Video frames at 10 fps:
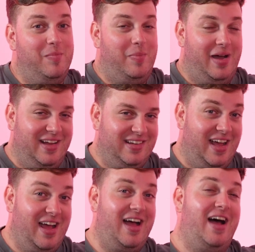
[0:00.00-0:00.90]
But
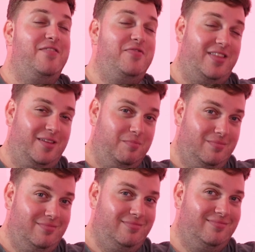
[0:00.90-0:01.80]
half of
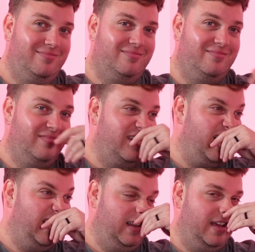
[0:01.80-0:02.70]
them
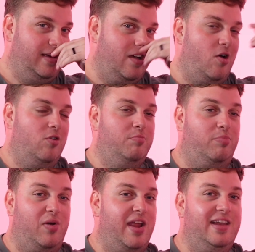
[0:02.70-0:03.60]
are like old
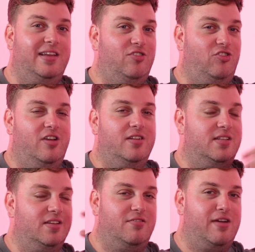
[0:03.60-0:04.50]
branded shirts
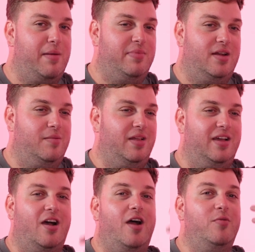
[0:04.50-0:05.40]
and crap that I'm
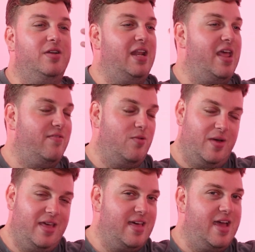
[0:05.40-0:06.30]
like, I would never
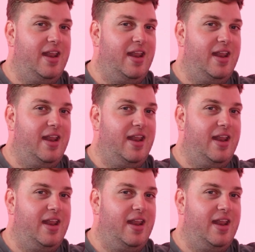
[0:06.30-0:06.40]
wear that